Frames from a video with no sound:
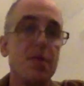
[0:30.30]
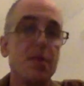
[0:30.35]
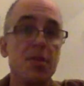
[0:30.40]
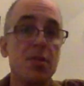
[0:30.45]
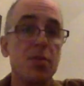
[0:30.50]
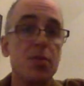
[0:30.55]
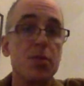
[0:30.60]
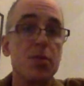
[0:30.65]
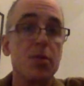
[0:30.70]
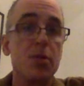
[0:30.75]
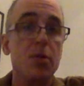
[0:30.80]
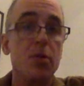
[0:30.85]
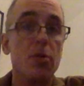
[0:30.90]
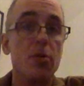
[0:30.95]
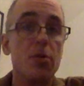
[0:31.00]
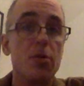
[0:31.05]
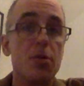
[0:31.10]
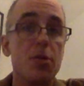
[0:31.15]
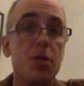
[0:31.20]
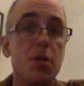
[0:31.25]
this was the
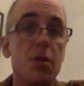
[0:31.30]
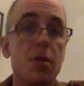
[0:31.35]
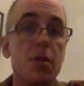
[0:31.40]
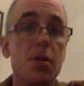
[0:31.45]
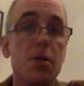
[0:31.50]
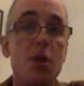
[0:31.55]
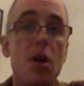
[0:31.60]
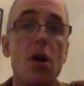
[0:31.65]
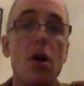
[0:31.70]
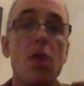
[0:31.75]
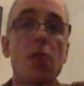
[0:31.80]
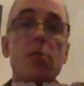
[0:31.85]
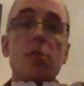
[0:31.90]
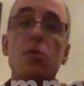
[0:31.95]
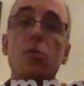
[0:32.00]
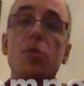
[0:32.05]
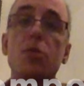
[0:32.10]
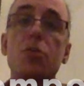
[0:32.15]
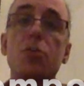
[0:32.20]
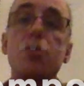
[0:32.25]
origin of the song.
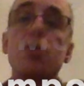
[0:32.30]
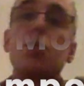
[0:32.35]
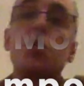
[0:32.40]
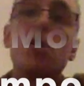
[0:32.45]
But what Giorgio